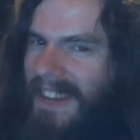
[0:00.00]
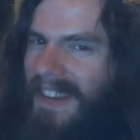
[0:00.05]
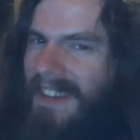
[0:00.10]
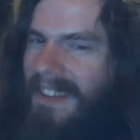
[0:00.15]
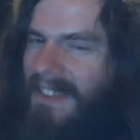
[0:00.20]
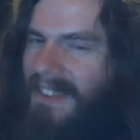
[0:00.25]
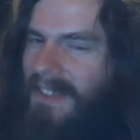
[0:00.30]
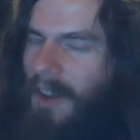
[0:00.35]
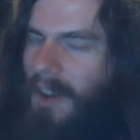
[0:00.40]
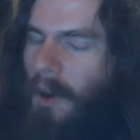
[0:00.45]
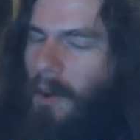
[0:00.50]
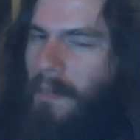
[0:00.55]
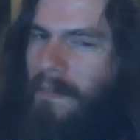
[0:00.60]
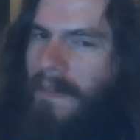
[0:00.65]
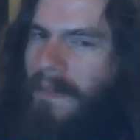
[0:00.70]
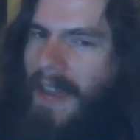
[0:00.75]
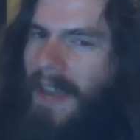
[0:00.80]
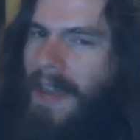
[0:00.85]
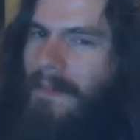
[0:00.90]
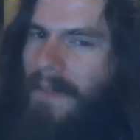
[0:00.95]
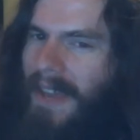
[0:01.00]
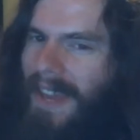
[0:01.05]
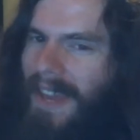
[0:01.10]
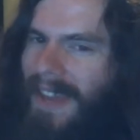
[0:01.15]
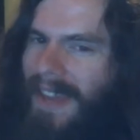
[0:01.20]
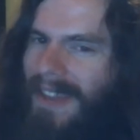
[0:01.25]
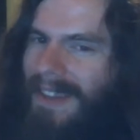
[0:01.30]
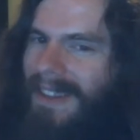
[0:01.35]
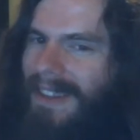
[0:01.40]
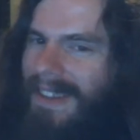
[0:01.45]
So
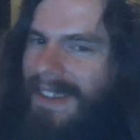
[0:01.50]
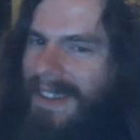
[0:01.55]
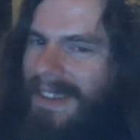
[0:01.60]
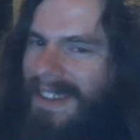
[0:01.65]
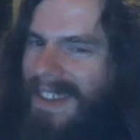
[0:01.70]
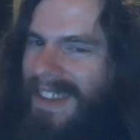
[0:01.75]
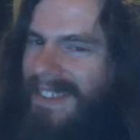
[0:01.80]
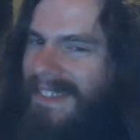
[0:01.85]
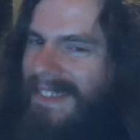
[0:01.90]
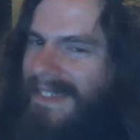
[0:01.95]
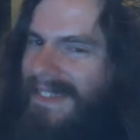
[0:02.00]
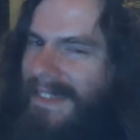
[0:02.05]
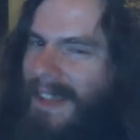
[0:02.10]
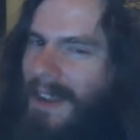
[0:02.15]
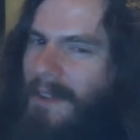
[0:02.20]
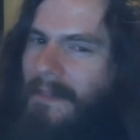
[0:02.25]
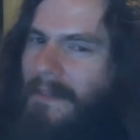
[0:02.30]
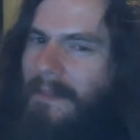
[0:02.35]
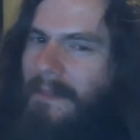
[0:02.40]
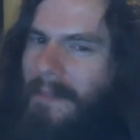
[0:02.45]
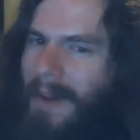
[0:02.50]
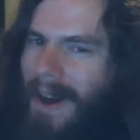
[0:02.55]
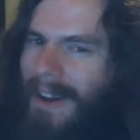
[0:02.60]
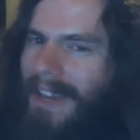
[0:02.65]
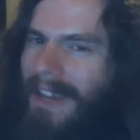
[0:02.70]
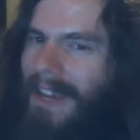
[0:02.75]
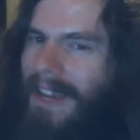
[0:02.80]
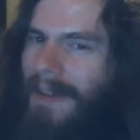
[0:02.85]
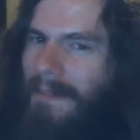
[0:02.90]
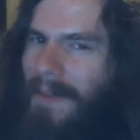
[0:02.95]
maybe instead of
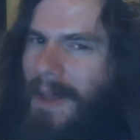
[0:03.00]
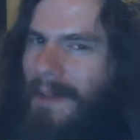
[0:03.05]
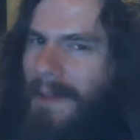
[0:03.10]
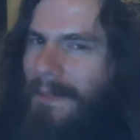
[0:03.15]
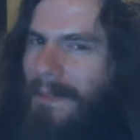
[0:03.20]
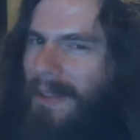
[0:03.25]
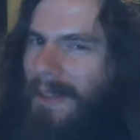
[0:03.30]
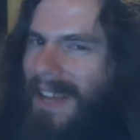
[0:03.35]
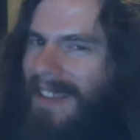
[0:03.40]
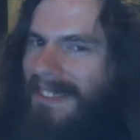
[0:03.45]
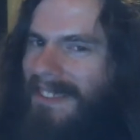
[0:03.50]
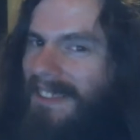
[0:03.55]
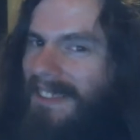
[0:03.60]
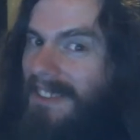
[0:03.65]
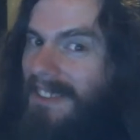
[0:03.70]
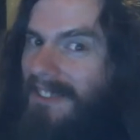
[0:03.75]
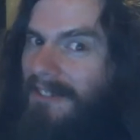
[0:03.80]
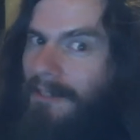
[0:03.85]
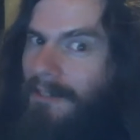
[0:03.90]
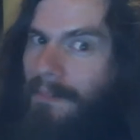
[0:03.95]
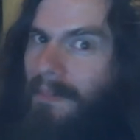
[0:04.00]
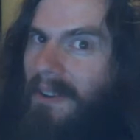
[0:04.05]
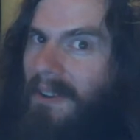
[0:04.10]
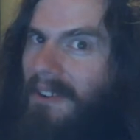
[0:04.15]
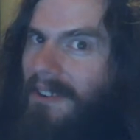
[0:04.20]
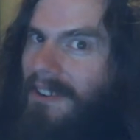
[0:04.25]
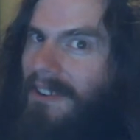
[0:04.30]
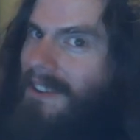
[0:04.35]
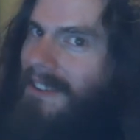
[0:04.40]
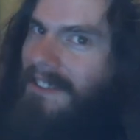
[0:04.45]
mocking people as
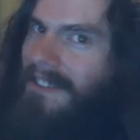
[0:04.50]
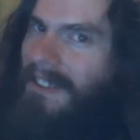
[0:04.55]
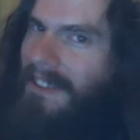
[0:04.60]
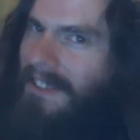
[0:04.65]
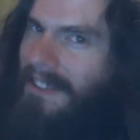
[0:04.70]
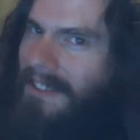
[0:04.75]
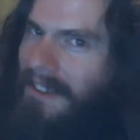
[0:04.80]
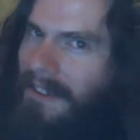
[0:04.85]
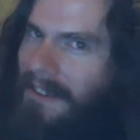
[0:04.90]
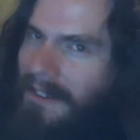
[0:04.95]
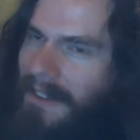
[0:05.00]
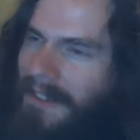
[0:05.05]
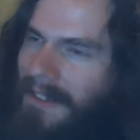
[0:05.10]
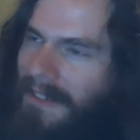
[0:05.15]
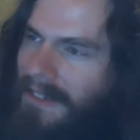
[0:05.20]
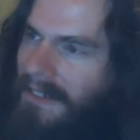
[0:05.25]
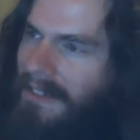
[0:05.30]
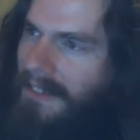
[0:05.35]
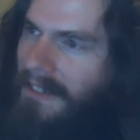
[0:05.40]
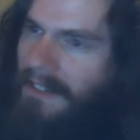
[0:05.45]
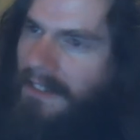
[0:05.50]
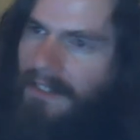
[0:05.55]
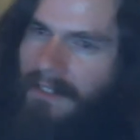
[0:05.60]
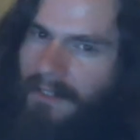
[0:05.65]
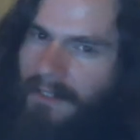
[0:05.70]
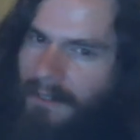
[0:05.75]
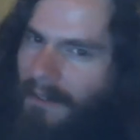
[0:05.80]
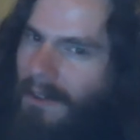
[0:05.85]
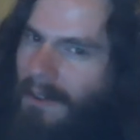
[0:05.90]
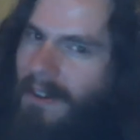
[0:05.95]
conspiracy theorists,
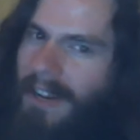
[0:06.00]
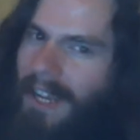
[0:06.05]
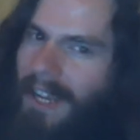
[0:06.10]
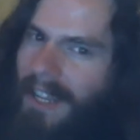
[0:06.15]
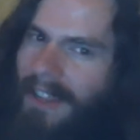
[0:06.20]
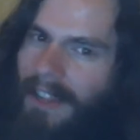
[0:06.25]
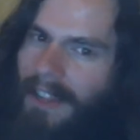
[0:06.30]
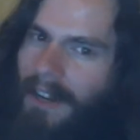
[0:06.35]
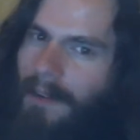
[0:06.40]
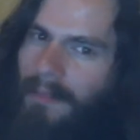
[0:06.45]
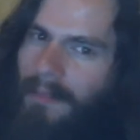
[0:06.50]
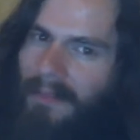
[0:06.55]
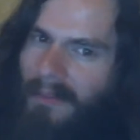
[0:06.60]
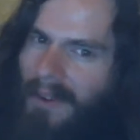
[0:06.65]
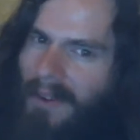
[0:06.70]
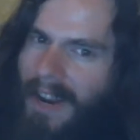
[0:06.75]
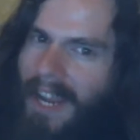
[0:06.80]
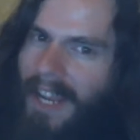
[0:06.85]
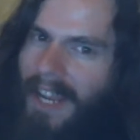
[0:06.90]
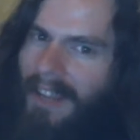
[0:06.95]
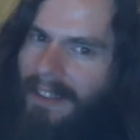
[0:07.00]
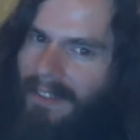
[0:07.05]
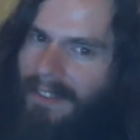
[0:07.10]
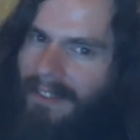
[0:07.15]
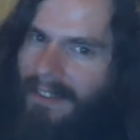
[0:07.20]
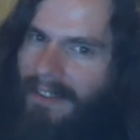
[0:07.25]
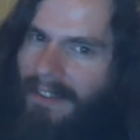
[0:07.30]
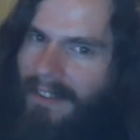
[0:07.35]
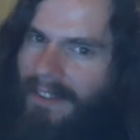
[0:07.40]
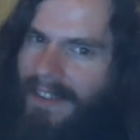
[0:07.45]
destroying their
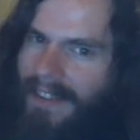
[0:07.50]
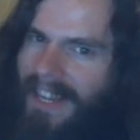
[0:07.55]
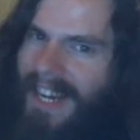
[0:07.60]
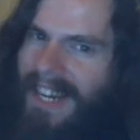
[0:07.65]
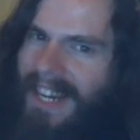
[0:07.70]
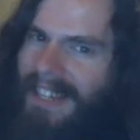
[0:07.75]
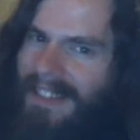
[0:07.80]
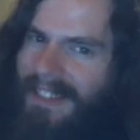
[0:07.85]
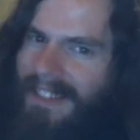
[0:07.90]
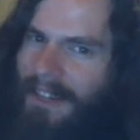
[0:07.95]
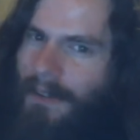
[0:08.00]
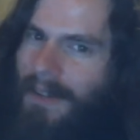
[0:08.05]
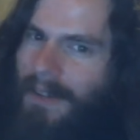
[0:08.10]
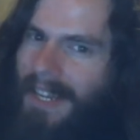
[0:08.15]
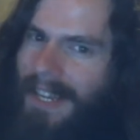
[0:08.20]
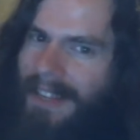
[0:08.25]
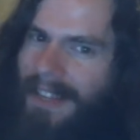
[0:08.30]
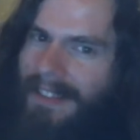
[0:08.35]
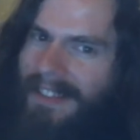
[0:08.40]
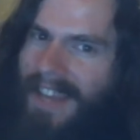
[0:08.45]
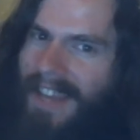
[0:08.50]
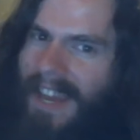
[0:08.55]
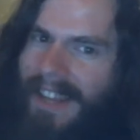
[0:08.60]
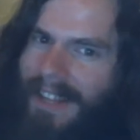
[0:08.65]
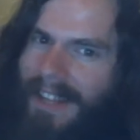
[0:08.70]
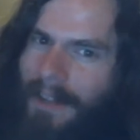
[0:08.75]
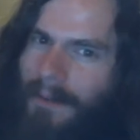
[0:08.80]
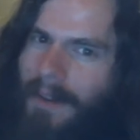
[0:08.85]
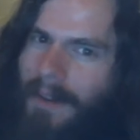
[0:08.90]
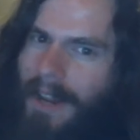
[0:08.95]
brains and not doing
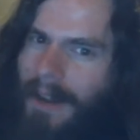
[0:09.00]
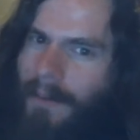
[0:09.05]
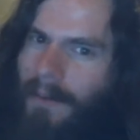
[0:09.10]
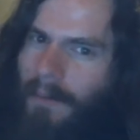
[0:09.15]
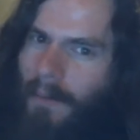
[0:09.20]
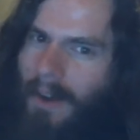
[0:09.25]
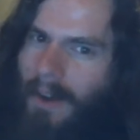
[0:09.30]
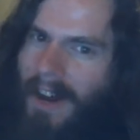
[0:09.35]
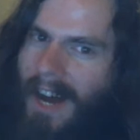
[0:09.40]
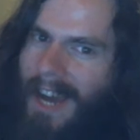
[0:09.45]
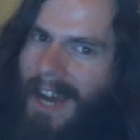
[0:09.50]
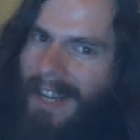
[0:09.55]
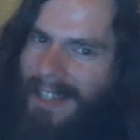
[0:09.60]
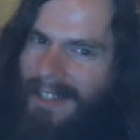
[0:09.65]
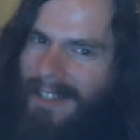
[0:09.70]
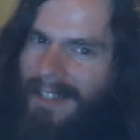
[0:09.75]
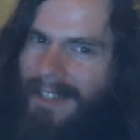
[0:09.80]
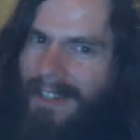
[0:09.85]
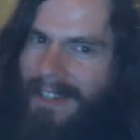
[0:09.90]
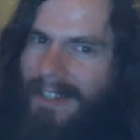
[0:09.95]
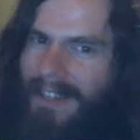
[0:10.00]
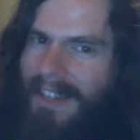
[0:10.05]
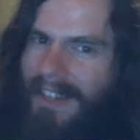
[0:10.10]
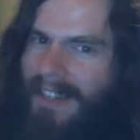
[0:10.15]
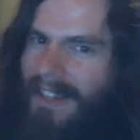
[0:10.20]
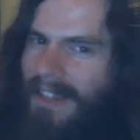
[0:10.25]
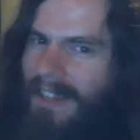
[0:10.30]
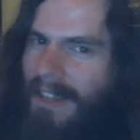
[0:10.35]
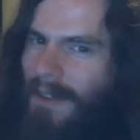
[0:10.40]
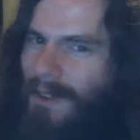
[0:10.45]
exactly what I want,
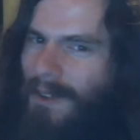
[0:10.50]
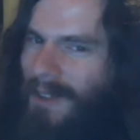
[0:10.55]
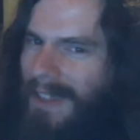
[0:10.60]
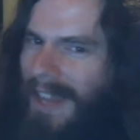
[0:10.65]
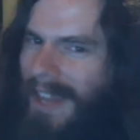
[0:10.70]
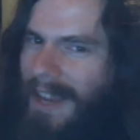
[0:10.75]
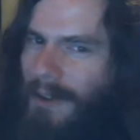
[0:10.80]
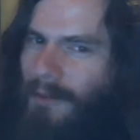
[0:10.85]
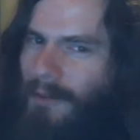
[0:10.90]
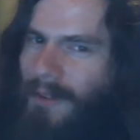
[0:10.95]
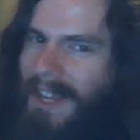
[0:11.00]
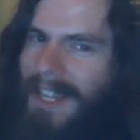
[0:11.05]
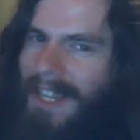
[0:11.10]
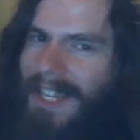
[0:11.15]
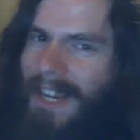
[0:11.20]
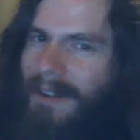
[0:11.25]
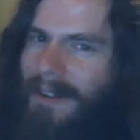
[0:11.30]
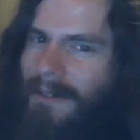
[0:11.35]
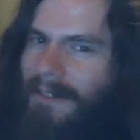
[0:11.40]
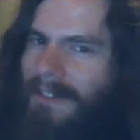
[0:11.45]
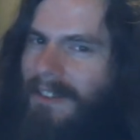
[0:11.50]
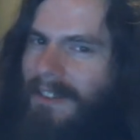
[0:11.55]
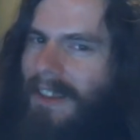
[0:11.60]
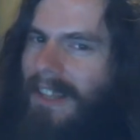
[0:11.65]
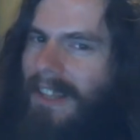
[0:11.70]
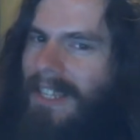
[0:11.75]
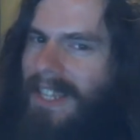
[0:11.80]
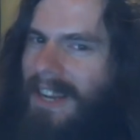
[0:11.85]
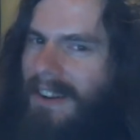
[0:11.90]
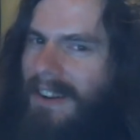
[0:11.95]
you could like reach out in
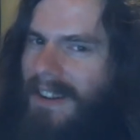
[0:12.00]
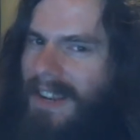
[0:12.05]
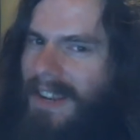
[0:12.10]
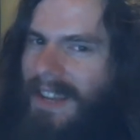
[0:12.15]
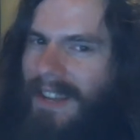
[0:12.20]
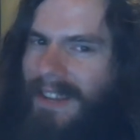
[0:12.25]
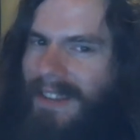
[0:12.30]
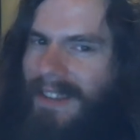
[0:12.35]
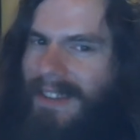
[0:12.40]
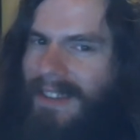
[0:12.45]
solidarity